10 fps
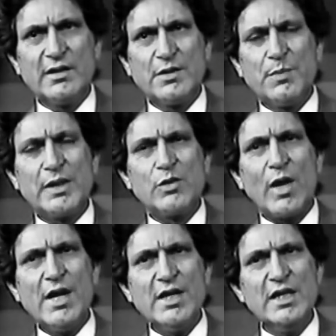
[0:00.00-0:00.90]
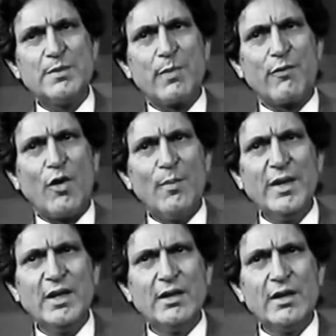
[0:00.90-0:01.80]
Spirituality is
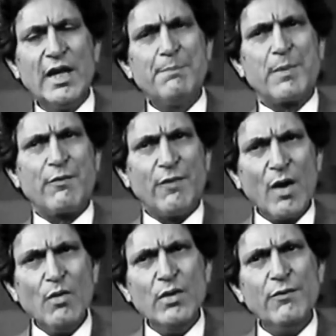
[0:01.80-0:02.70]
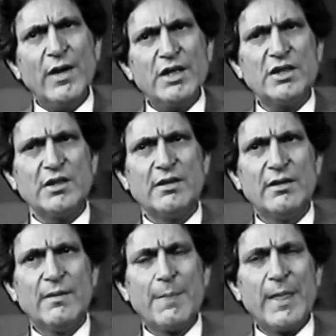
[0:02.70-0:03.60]
performing a profound function,
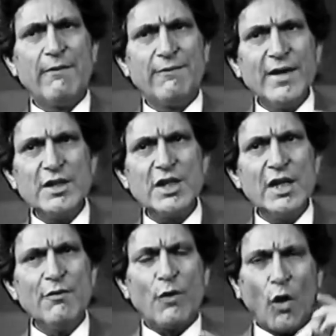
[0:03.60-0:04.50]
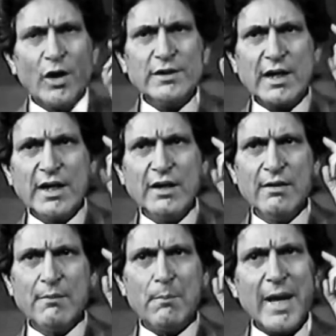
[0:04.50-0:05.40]
a function of altering
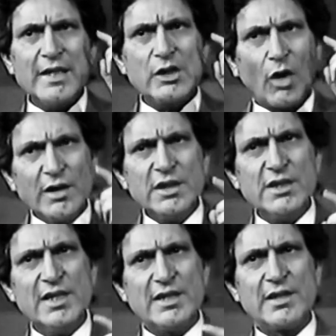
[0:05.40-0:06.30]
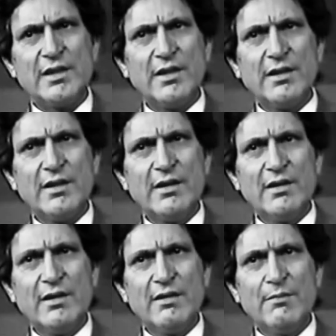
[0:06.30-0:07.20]
man's consciousness,
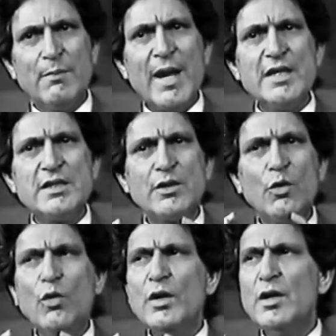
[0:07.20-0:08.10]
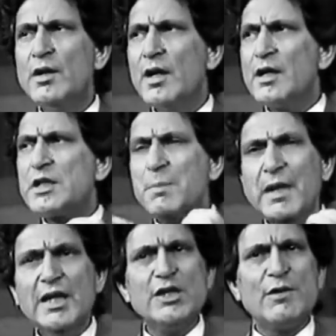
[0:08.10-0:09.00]
man's whole
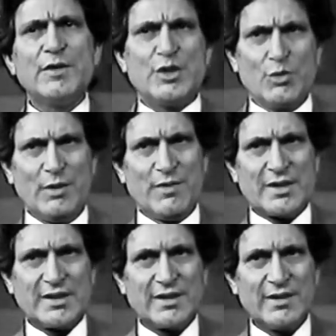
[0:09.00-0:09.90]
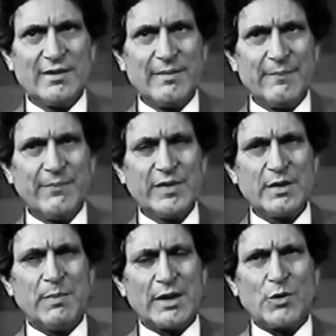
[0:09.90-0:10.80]
experience of this universe.
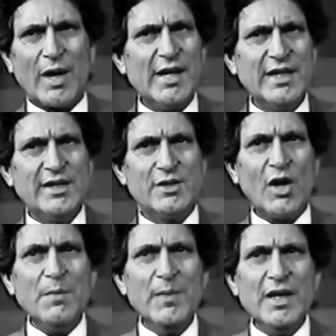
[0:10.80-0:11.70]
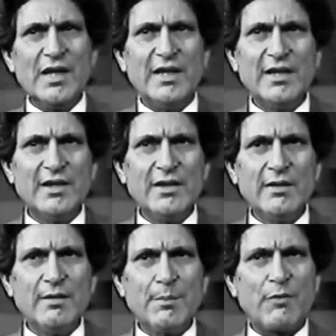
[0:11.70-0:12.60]
Spirituality is not merely
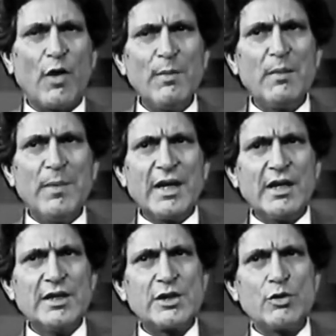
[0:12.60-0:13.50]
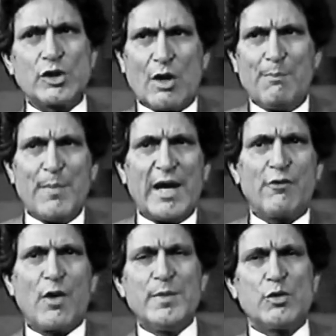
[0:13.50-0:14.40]
performing miracles to stop man
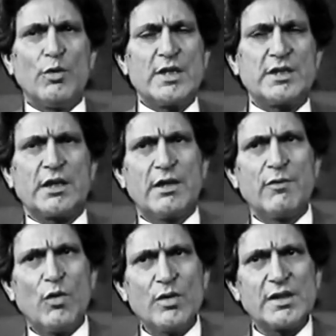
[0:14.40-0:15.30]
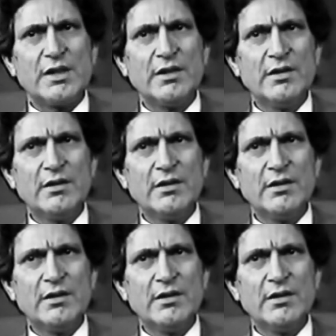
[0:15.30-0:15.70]
from his own destructive course.